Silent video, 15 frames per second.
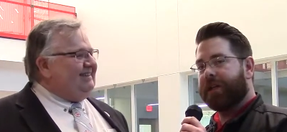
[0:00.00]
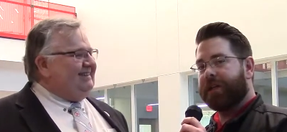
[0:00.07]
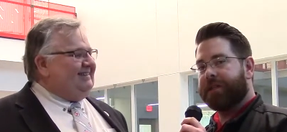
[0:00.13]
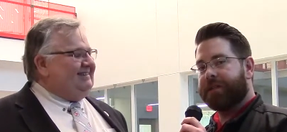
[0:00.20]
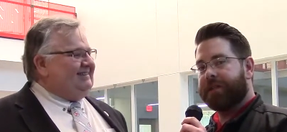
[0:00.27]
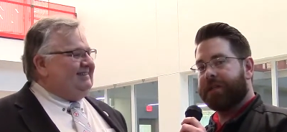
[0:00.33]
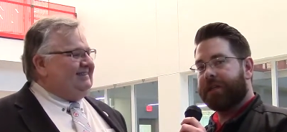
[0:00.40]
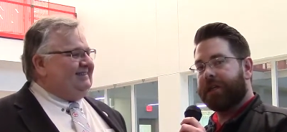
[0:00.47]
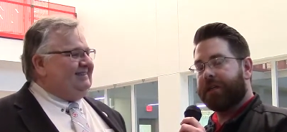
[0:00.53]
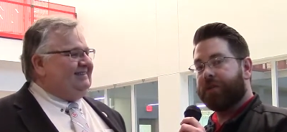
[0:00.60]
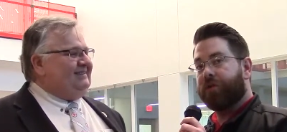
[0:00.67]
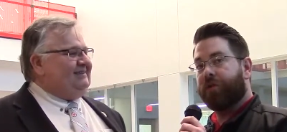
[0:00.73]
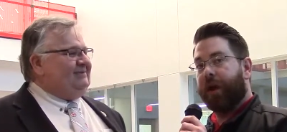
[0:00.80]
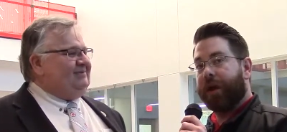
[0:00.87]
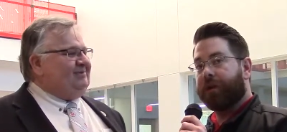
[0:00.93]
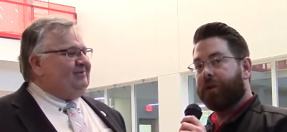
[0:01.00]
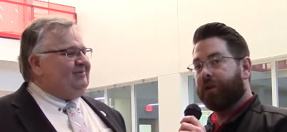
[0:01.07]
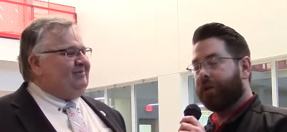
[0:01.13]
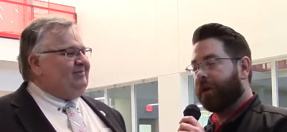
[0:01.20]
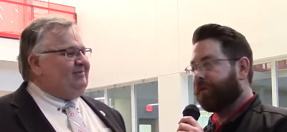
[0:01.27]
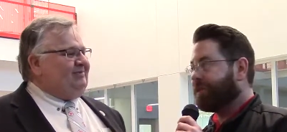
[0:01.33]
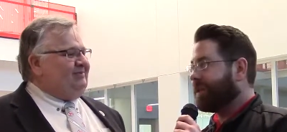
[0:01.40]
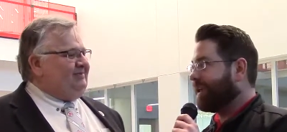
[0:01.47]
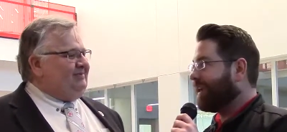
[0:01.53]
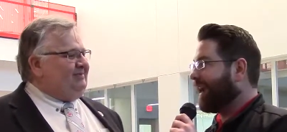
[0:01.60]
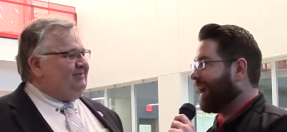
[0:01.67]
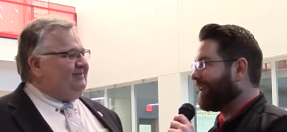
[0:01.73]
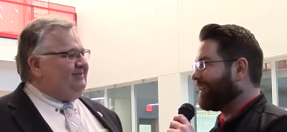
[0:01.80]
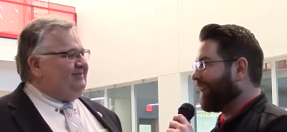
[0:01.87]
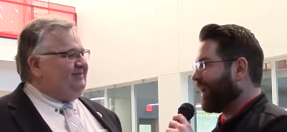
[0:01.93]
Speaker 1: is the director of
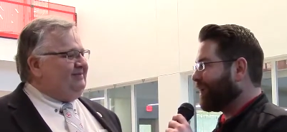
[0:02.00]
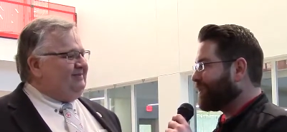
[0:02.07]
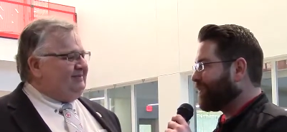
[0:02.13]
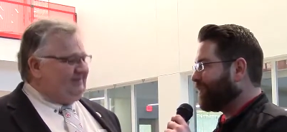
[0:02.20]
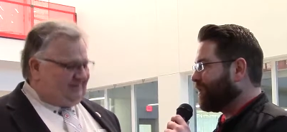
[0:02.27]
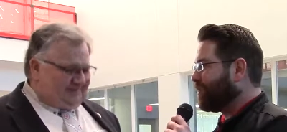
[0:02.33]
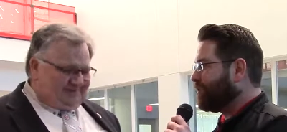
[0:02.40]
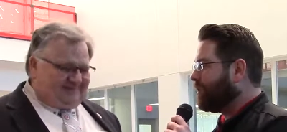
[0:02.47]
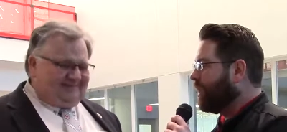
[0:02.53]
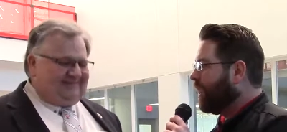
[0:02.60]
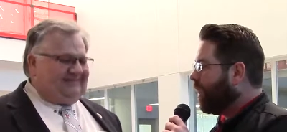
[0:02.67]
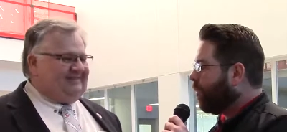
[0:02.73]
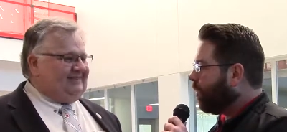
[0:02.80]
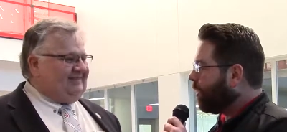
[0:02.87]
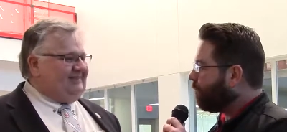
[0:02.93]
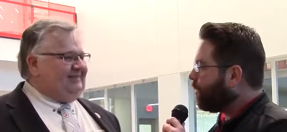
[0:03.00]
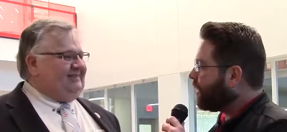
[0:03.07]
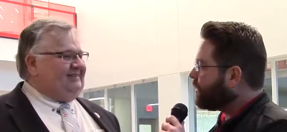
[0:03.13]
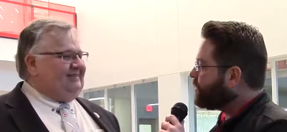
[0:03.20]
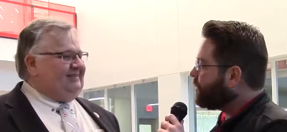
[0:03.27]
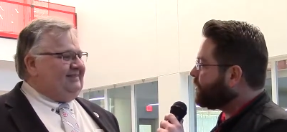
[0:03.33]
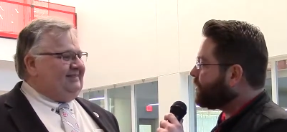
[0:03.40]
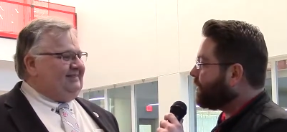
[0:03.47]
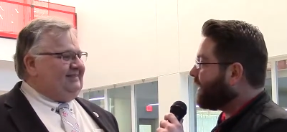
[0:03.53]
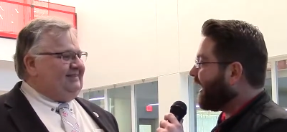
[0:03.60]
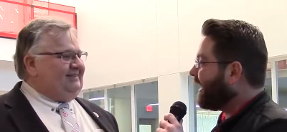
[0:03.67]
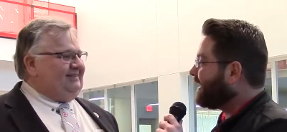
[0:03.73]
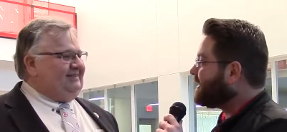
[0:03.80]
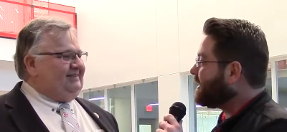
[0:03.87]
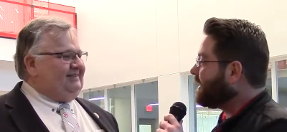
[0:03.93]
TCAT Nashville. What brings you to the
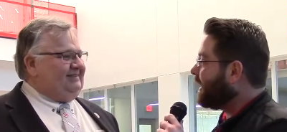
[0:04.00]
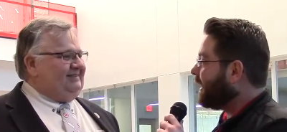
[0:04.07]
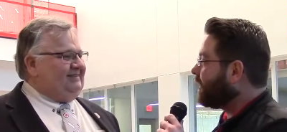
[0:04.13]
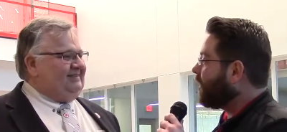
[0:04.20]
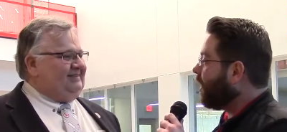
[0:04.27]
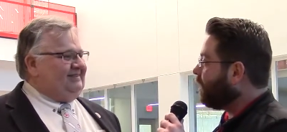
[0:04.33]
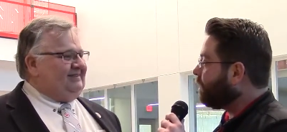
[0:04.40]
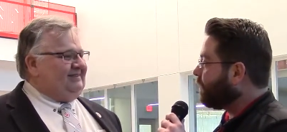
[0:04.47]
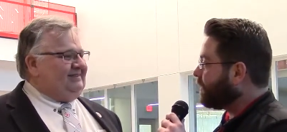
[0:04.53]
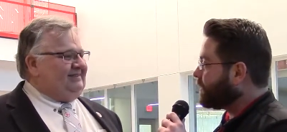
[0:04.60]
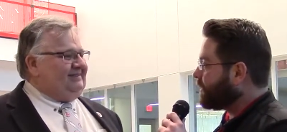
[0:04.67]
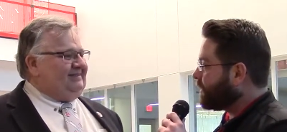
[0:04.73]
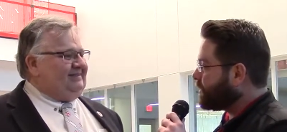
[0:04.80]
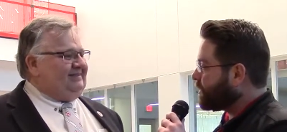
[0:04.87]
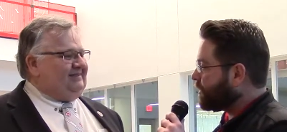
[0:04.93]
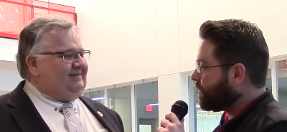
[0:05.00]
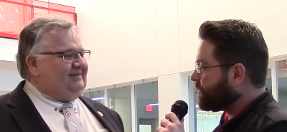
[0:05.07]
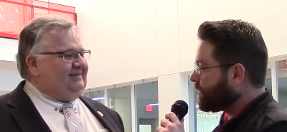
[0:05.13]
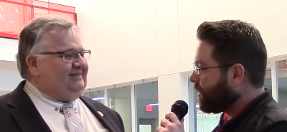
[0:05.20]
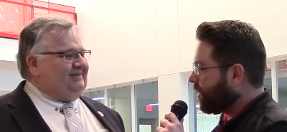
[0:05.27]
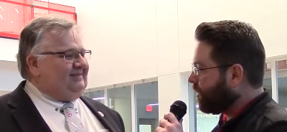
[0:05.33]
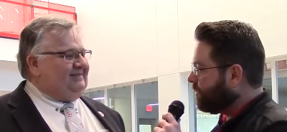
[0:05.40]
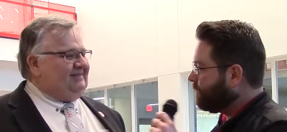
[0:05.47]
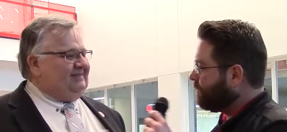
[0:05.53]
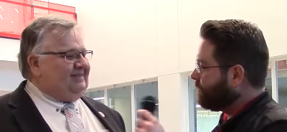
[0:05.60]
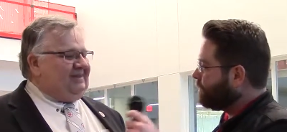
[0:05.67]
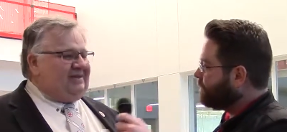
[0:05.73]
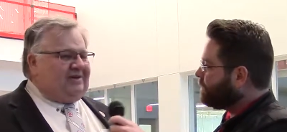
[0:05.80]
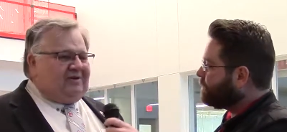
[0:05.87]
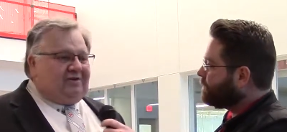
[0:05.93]
ATEA conference this year, sir?
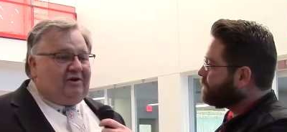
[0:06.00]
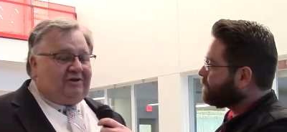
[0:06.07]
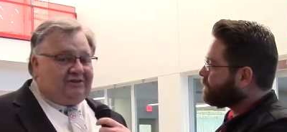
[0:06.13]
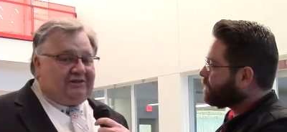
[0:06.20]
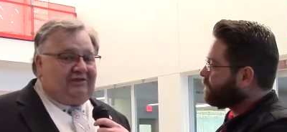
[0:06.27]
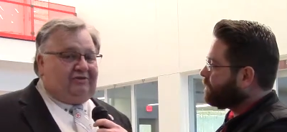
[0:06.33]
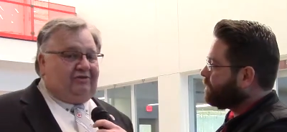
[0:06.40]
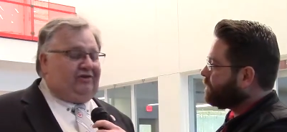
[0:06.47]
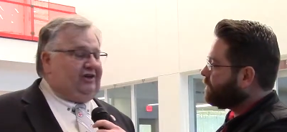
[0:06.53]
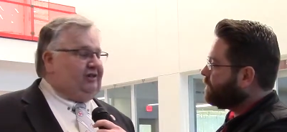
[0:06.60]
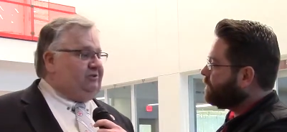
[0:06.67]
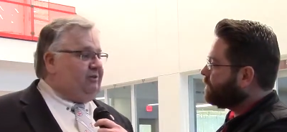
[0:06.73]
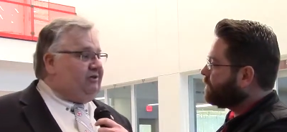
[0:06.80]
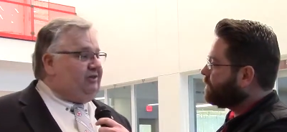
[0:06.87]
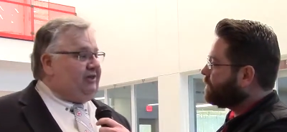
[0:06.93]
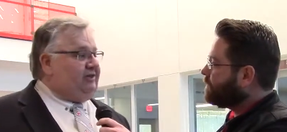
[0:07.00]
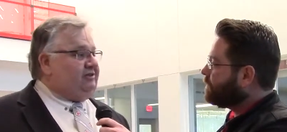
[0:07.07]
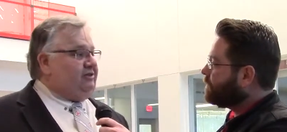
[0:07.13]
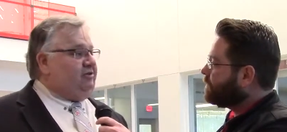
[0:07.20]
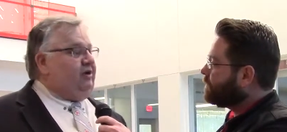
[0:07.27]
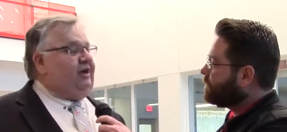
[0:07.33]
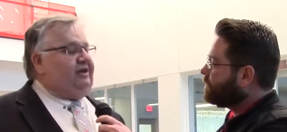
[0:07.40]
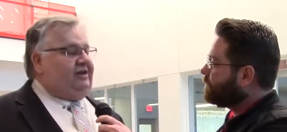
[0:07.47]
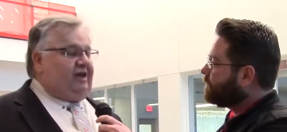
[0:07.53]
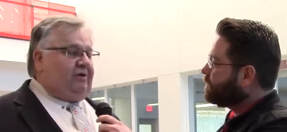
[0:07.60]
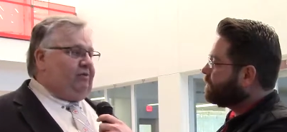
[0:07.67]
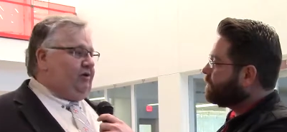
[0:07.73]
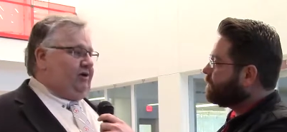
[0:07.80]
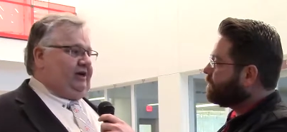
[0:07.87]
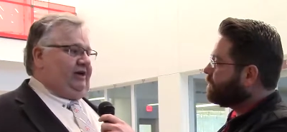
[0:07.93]
Speaker 2: Well, several things. One thing is a great
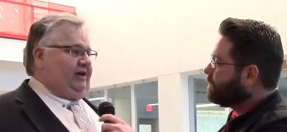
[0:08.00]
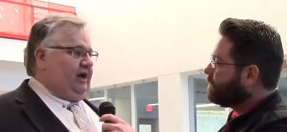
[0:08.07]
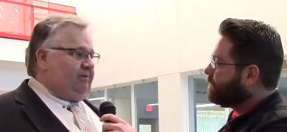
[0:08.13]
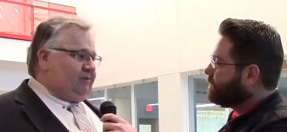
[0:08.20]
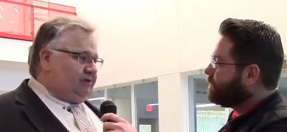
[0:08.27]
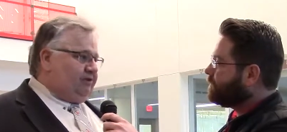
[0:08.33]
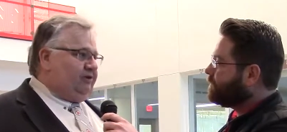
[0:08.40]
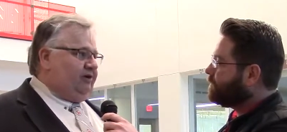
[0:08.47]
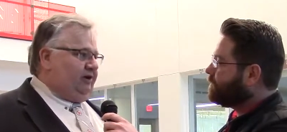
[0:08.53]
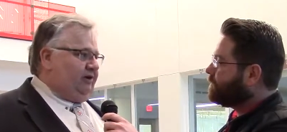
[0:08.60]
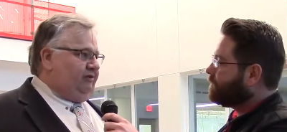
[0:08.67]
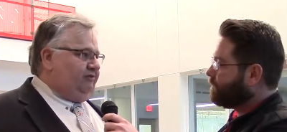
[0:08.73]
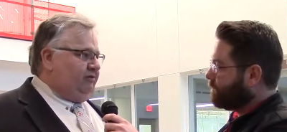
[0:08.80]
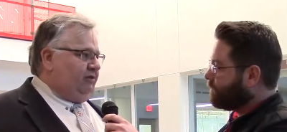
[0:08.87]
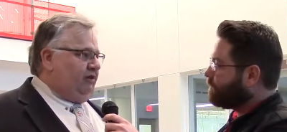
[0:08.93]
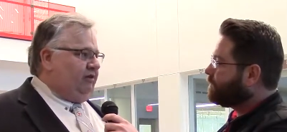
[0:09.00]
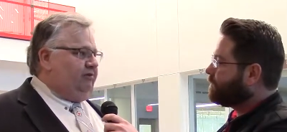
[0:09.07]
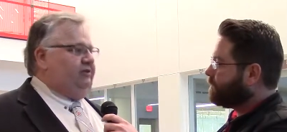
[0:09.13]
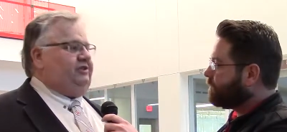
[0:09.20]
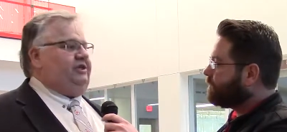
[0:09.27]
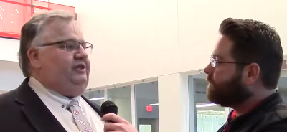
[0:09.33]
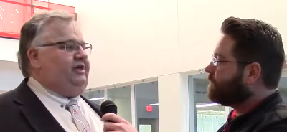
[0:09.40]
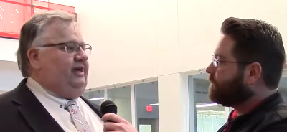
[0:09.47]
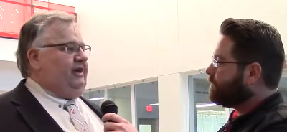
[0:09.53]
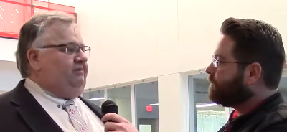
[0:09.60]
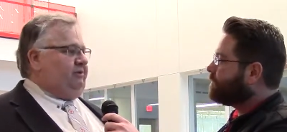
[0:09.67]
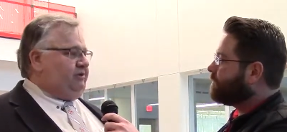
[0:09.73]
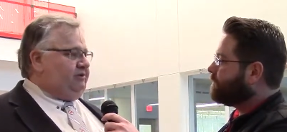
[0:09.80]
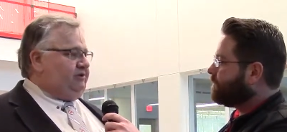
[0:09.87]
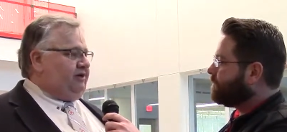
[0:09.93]
networking opportunity for all the TCAT
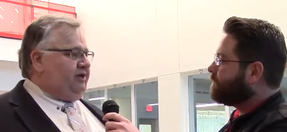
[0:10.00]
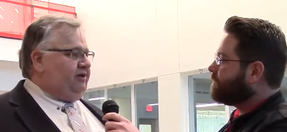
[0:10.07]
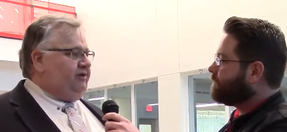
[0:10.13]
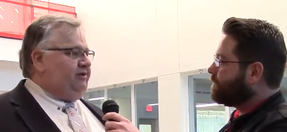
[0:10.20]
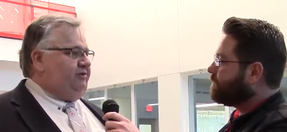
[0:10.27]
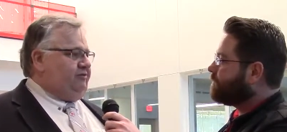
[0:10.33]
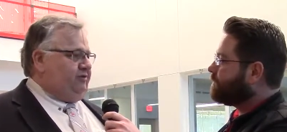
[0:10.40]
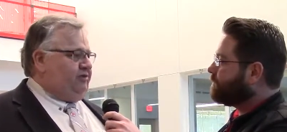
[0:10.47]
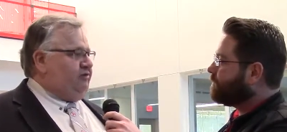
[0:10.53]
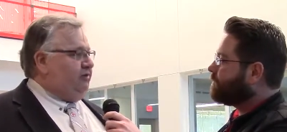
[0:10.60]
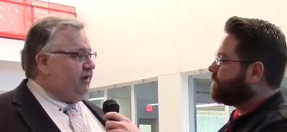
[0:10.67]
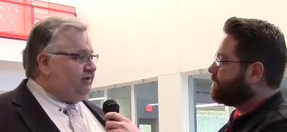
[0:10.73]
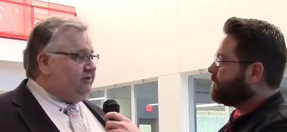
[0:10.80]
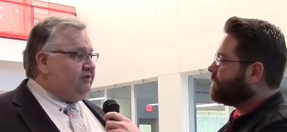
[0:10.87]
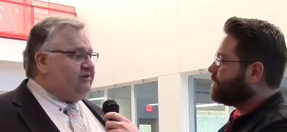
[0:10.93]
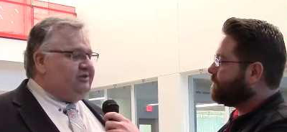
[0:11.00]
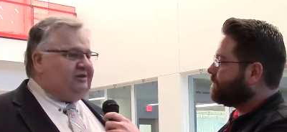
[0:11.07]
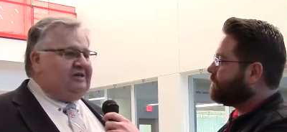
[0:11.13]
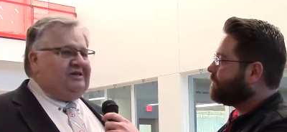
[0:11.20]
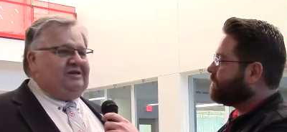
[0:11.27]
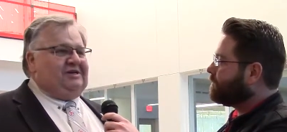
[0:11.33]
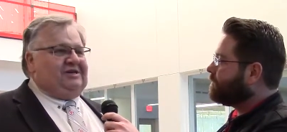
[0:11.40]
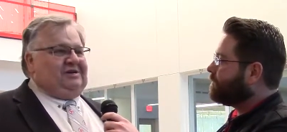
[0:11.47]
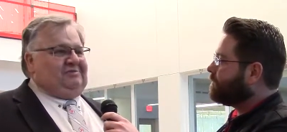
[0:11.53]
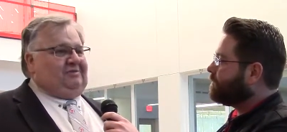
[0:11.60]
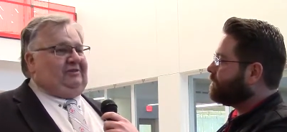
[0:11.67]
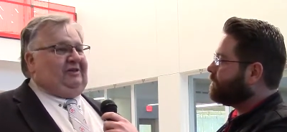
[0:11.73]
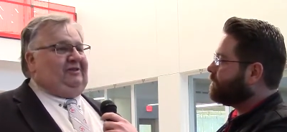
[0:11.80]
personnel and for the directors. But the